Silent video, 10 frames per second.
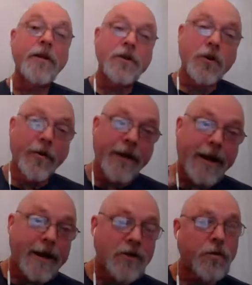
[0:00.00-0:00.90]
So
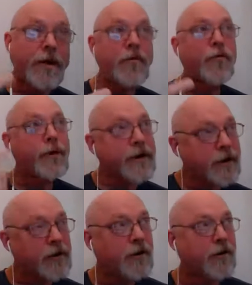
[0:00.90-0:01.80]
that's when I really
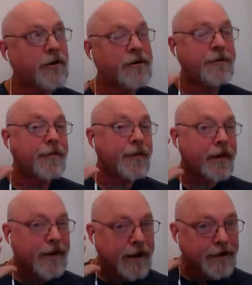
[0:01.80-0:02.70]
learned
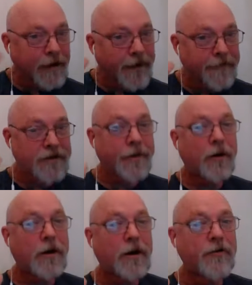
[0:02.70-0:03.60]
that life is
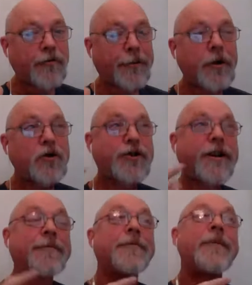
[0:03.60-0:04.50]
about contribution.